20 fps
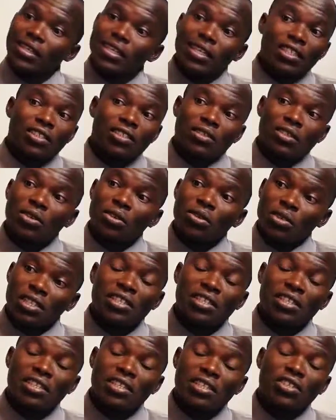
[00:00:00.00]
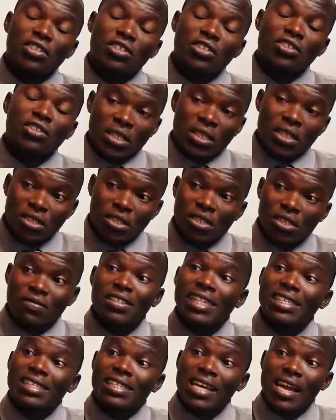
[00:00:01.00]
and to also ensure that you
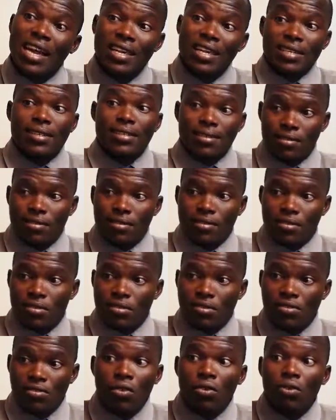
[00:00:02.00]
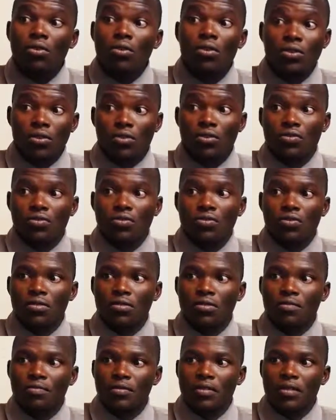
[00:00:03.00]
have a tight glucose control.